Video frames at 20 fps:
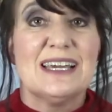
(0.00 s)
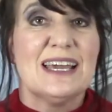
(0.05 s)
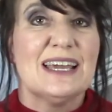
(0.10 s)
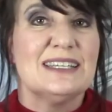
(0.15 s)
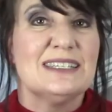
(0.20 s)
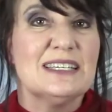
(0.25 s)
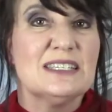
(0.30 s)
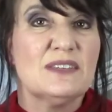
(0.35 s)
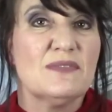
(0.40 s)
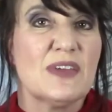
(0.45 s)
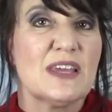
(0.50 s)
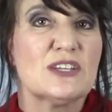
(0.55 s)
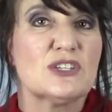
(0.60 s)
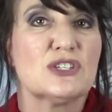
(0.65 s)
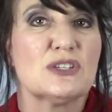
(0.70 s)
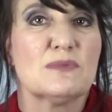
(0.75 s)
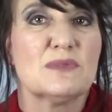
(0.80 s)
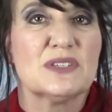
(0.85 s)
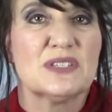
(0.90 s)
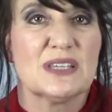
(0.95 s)
Disadvantage
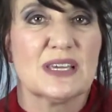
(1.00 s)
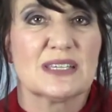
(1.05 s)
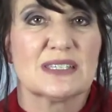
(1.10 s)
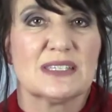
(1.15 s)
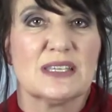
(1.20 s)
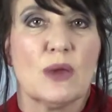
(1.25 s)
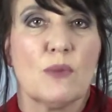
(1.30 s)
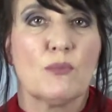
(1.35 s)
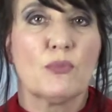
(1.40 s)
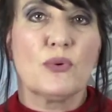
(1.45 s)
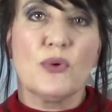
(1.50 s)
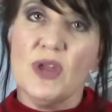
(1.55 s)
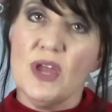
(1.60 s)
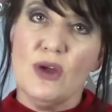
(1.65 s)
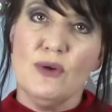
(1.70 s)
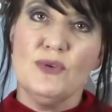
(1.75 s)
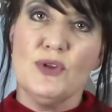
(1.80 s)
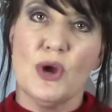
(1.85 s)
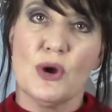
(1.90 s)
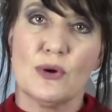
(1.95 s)
number 6,
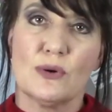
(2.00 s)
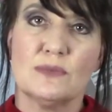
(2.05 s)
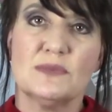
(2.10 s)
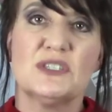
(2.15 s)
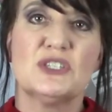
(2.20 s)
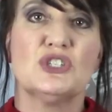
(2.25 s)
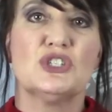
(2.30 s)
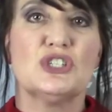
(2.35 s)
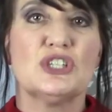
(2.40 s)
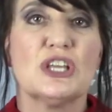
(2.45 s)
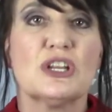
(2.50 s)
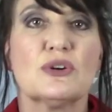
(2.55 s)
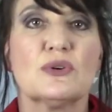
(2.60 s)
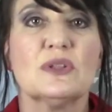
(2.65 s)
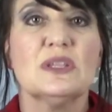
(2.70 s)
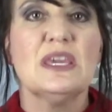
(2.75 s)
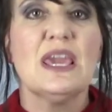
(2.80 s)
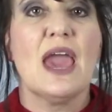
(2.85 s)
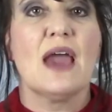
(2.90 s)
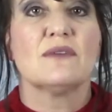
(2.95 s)
pre-owned homes
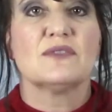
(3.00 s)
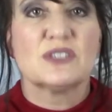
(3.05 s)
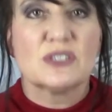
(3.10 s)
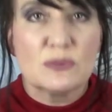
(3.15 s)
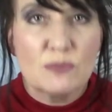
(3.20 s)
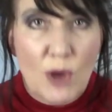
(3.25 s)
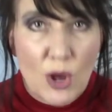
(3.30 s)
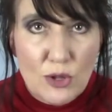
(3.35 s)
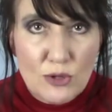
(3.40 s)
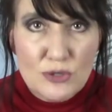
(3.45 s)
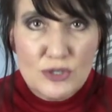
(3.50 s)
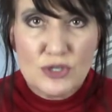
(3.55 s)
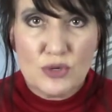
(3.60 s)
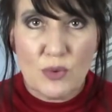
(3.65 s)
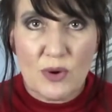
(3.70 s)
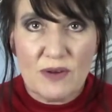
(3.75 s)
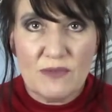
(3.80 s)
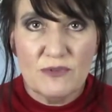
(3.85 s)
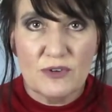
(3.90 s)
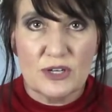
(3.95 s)
generally have smaller
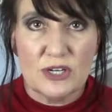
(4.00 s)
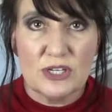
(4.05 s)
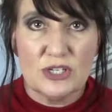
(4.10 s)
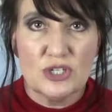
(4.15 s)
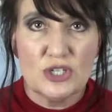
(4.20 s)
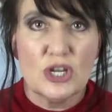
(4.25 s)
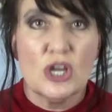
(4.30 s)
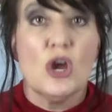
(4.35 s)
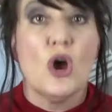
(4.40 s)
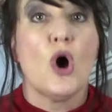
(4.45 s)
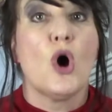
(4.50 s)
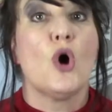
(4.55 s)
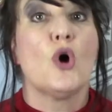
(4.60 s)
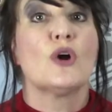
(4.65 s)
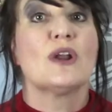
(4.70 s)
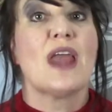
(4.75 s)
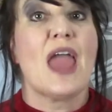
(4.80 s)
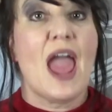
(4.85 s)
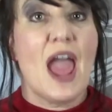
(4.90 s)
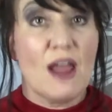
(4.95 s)
square footage
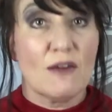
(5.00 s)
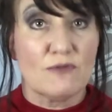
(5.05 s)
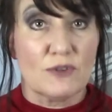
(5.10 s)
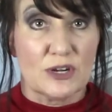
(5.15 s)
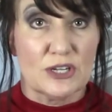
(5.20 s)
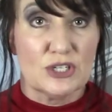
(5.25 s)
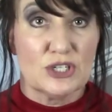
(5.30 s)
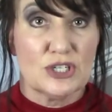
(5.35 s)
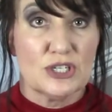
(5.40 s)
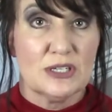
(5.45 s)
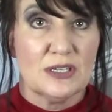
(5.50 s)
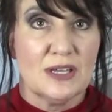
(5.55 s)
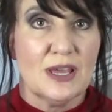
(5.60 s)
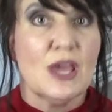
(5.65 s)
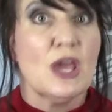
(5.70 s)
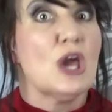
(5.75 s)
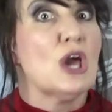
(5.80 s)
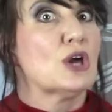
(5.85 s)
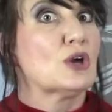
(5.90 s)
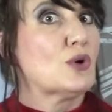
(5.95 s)
on average.
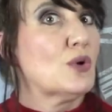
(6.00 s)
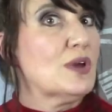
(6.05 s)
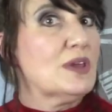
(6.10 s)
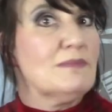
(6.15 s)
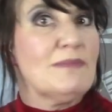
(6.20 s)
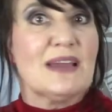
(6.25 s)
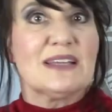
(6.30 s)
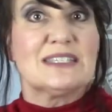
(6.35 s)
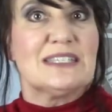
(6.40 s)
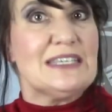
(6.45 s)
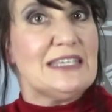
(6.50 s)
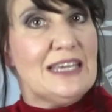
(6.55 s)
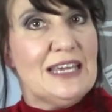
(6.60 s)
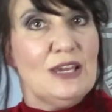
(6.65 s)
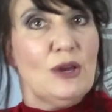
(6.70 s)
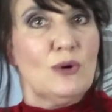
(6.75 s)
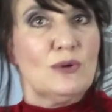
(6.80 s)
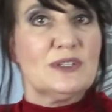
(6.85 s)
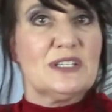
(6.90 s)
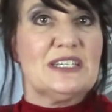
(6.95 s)
Going back to ye
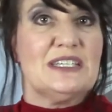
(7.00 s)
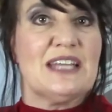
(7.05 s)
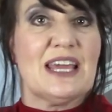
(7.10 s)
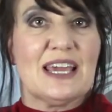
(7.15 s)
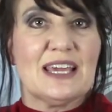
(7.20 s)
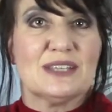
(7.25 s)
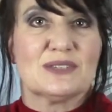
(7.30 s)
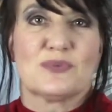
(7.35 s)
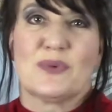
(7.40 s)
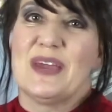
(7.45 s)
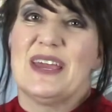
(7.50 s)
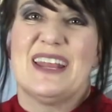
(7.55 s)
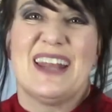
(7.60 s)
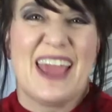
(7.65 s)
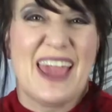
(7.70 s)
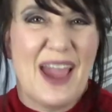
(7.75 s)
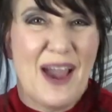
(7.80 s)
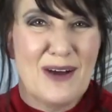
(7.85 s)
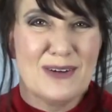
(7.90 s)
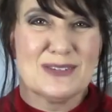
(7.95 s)
olden days when a
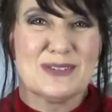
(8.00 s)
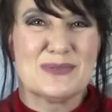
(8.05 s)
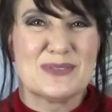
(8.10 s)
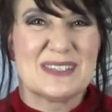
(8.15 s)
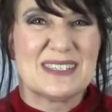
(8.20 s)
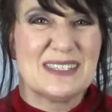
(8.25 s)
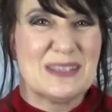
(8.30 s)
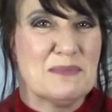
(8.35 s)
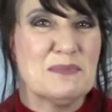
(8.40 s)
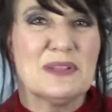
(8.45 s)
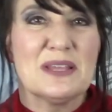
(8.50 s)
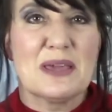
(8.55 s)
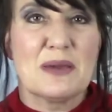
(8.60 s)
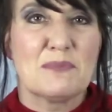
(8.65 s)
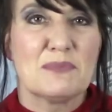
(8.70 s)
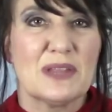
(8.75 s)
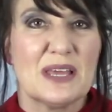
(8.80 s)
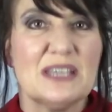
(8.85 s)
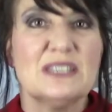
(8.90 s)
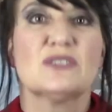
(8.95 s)
house was simply a
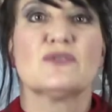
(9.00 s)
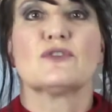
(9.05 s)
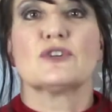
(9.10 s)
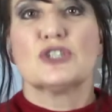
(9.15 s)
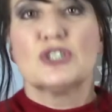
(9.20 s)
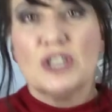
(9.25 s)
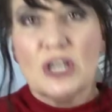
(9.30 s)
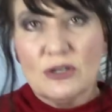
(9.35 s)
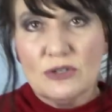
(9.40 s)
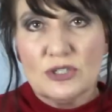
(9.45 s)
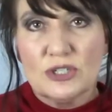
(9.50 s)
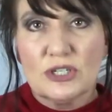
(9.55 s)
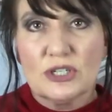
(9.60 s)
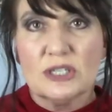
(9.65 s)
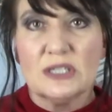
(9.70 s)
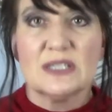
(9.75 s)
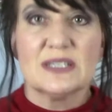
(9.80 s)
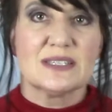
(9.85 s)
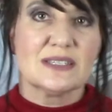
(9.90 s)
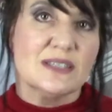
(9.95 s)
place for shelter
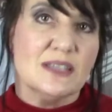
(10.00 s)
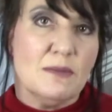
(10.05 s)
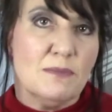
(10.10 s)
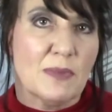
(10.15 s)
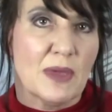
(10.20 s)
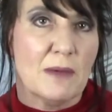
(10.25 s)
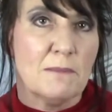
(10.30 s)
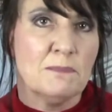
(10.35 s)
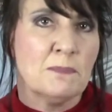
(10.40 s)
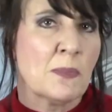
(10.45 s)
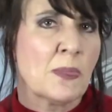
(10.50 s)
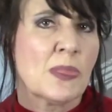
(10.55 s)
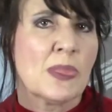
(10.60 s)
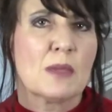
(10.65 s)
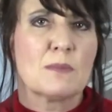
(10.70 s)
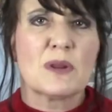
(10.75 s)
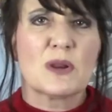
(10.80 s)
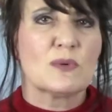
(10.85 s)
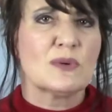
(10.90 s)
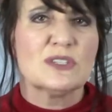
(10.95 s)
and to sleep in,
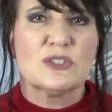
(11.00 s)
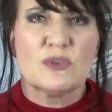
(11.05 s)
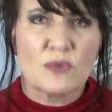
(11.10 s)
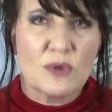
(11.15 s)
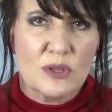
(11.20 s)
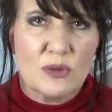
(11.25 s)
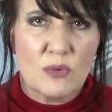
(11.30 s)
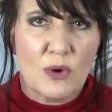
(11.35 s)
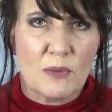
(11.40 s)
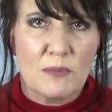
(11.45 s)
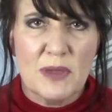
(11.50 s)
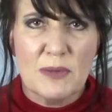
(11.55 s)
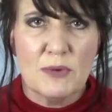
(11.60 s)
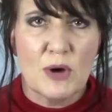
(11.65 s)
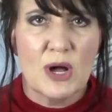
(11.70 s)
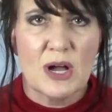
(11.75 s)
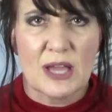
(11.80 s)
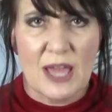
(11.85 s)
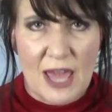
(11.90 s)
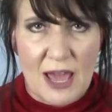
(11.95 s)
but it wasn't really where people
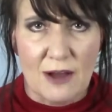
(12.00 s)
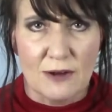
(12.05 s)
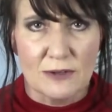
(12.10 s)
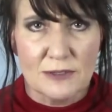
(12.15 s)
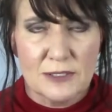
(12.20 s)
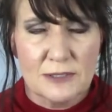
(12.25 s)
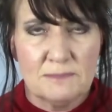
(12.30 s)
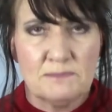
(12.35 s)
hung out,